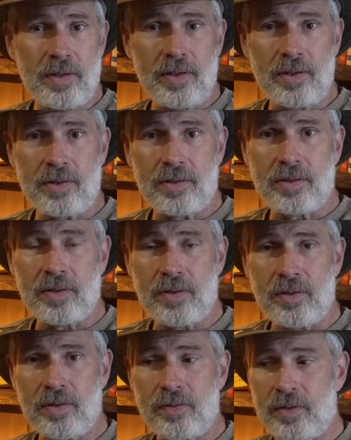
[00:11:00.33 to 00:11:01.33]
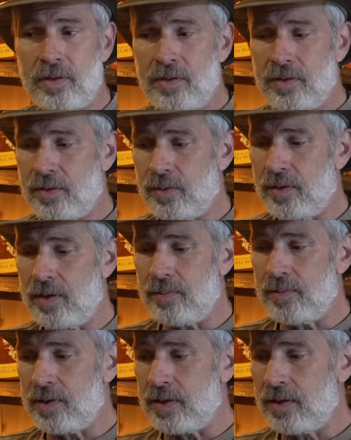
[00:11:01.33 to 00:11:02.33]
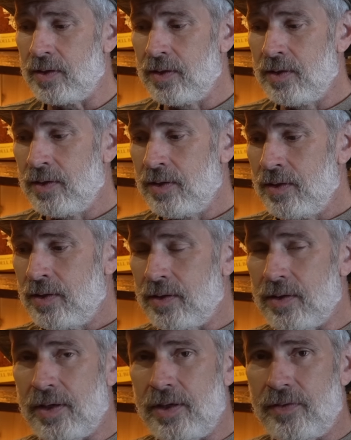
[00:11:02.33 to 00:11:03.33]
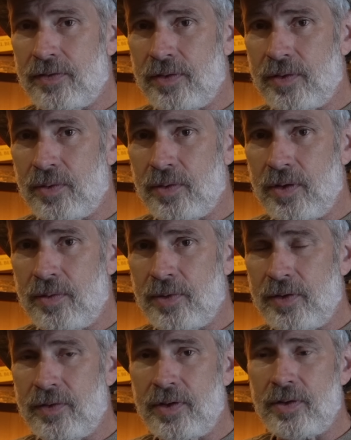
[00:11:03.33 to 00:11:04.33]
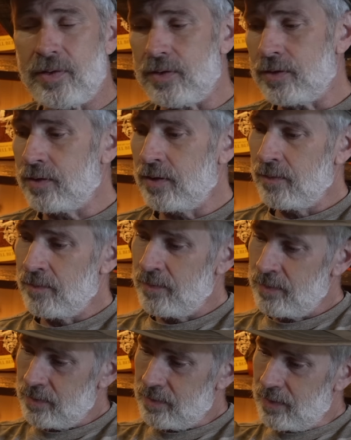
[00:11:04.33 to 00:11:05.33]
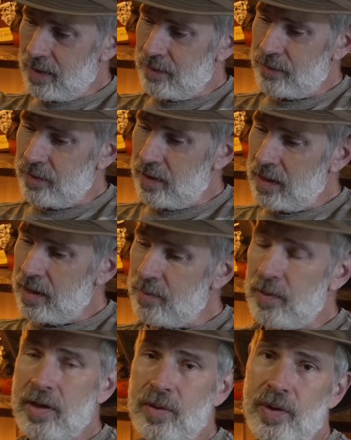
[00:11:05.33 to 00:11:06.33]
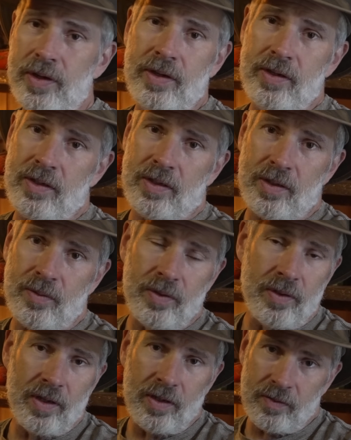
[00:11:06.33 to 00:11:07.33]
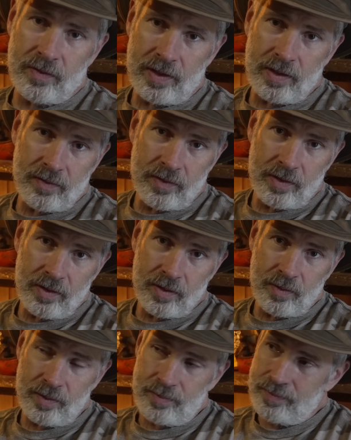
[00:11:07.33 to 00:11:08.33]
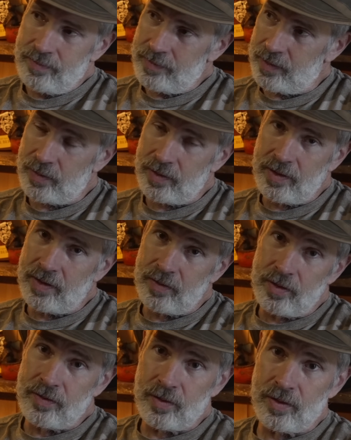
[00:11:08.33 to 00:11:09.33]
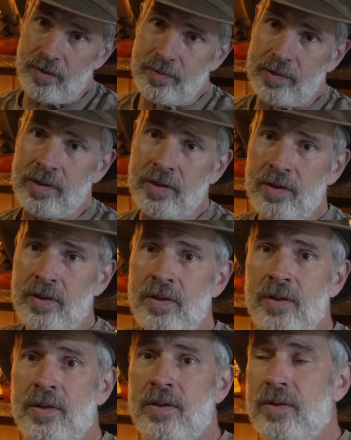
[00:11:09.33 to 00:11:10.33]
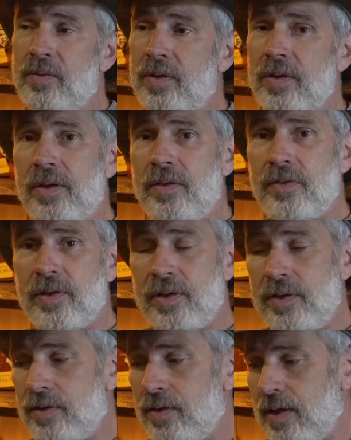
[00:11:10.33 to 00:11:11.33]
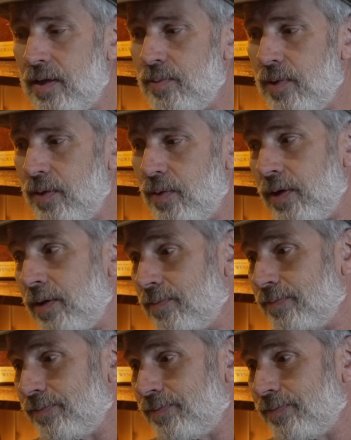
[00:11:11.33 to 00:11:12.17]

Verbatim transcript: things all over throughout my life and throughout my videos if i had my way i wouldn't have any of it and it would you would never have heard of me really if i had had my way